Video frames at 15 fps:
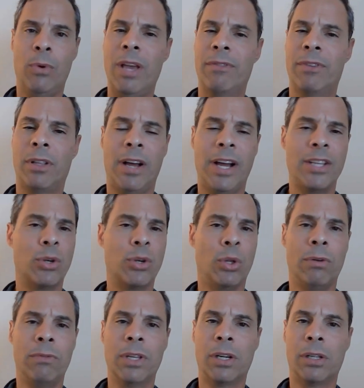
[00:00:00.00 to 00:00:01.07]
We have clients
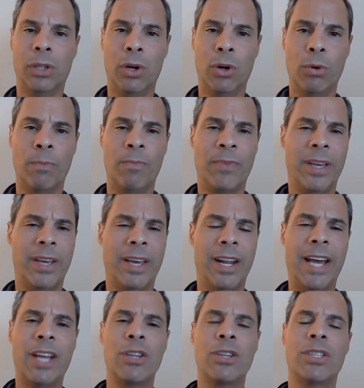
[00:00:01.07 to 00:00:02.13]
all over the globe,
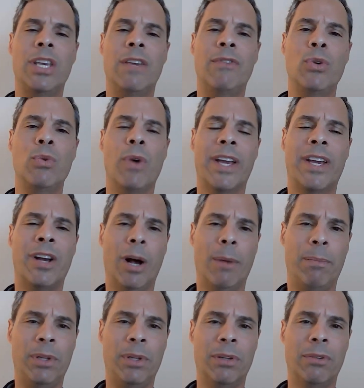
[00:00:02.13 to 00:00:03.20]
and I could just give you a
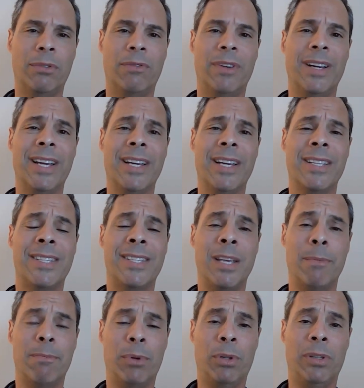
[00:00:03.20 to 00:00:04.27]
couple of
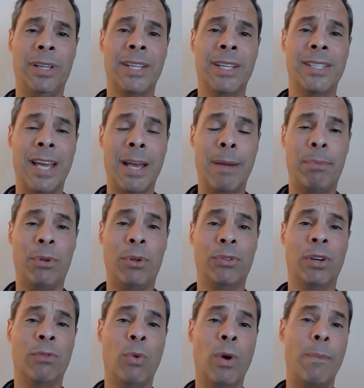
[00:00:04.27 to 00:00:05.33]
simple
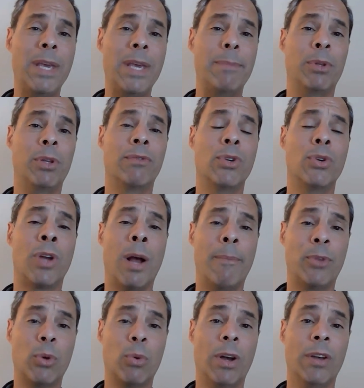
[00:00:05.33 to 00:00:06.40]
examples of what people have
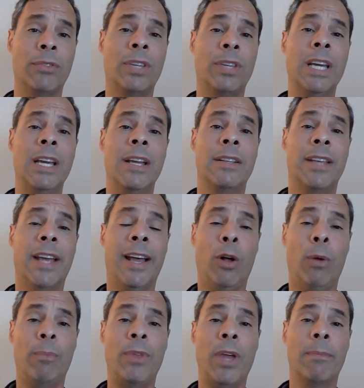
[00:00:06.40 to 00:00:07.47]
come to us to
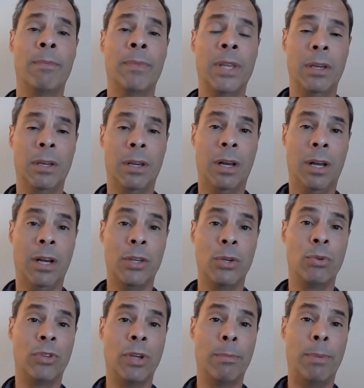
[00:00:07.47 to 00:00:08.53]
help them uh,
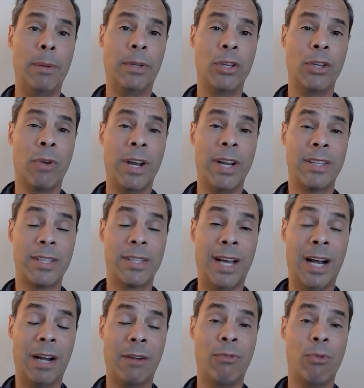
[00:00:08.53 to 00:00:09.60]
use their publicly traded
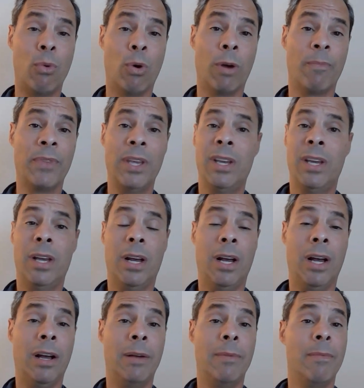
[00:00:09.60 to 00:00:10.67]
stock for.
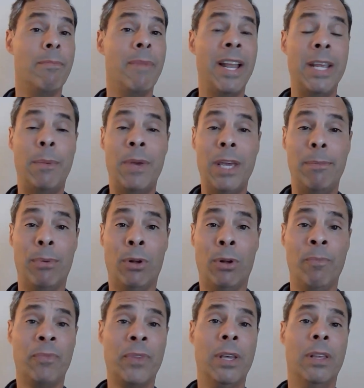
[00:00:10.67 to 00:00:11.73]
Uh, many
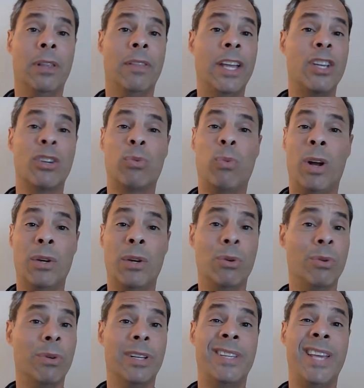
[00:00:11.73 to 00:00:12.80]
people, they just want
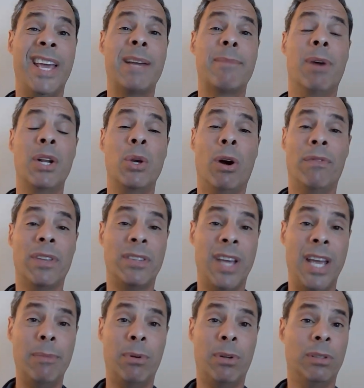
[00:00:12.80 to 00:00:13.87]
to take money off the
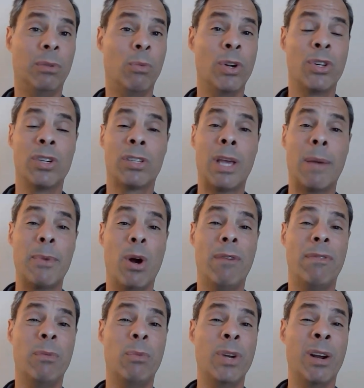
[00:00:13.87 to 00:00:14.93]
table. We're just coming
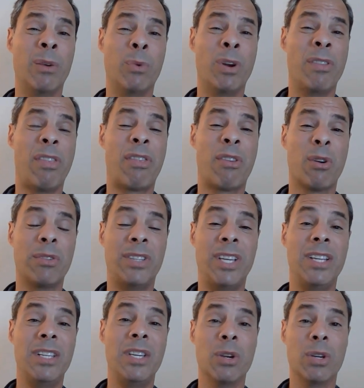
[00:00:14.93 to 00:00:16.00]
off, we are, we're in
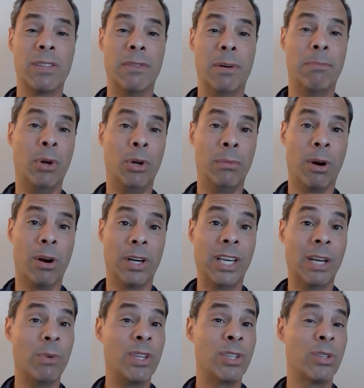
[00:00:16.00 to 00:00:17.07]
13 years of a bull
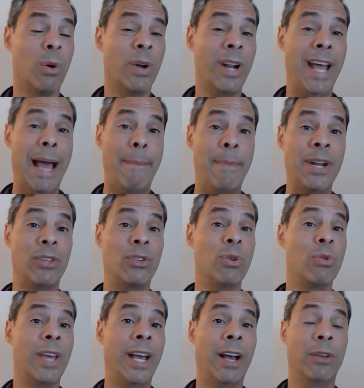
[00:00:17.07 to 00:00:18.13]
market. We saw what happened in
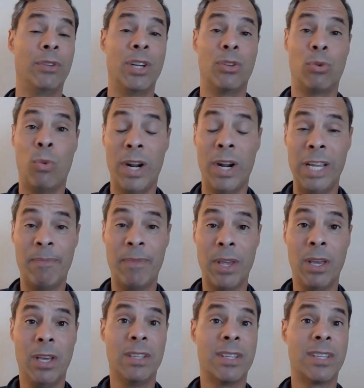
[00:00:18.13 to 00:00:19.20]
2020.
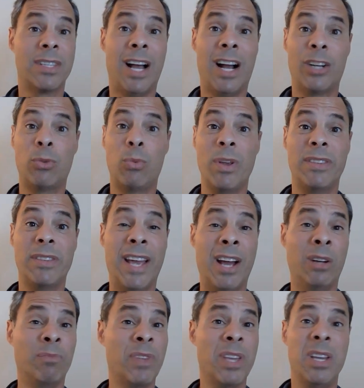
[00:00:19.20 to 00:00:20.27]
Stocks went
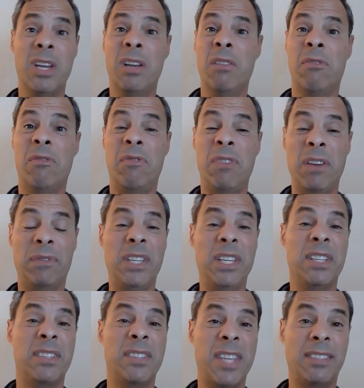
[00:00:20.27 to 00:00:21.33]
down
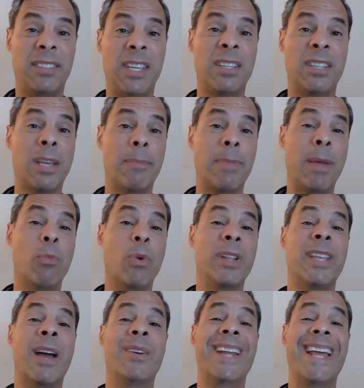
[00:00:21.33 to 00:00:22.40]
50, 60, some of them
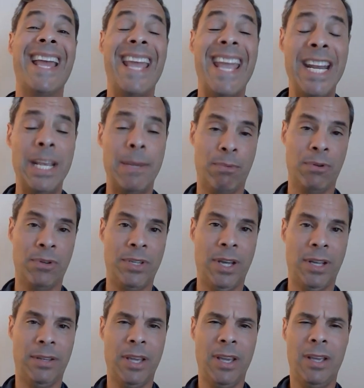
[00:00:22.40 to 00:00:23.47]
went down
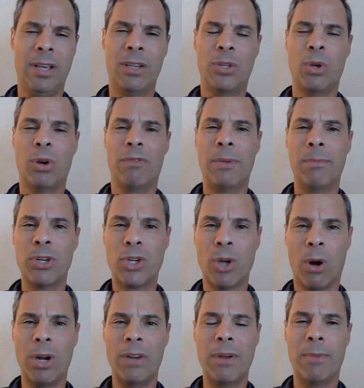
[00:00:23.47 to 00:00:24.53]
80%. So if the
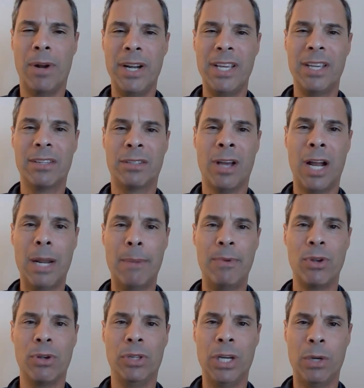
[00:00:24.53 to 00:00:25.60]
majority of your money is tied up
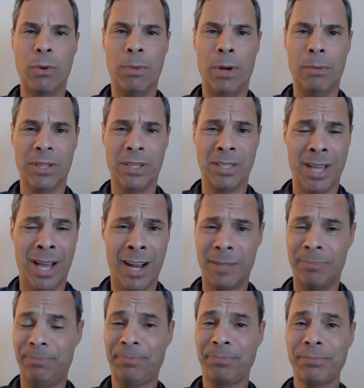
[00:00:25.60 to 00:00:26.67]
in your liquid public
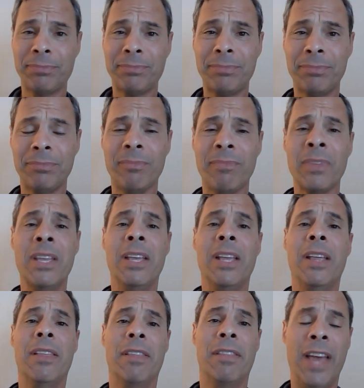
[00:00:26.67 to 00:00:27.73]
stock,
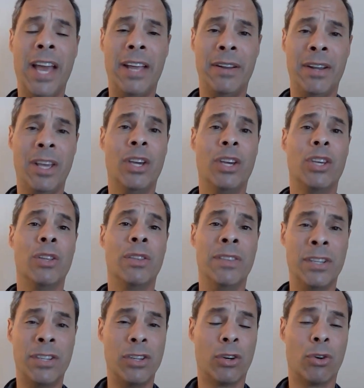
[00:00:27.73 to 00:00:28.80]
then
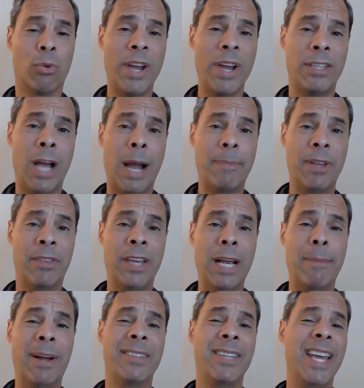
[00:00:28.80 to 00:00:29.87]
this is a great time to
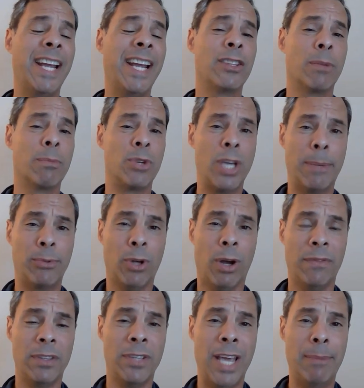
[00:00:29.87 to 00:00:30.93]
think about taking some chips
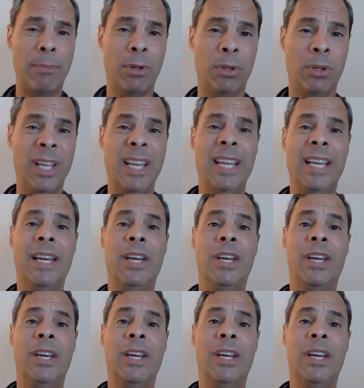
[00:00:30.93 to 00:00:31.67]
off the table,